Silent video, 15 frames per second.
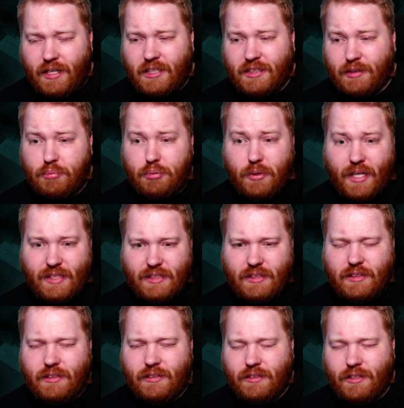the
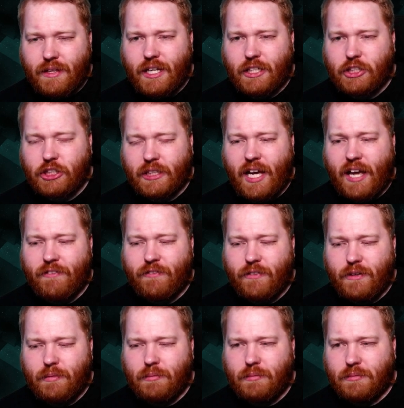present that she gave
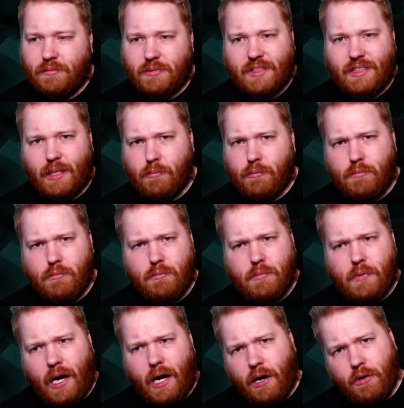him
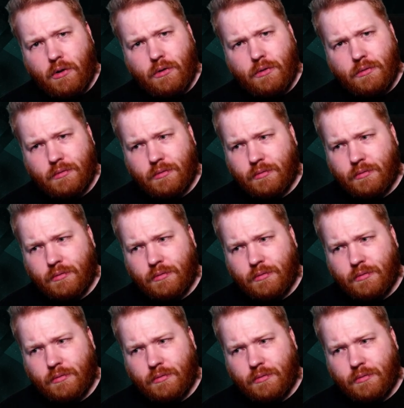somehow.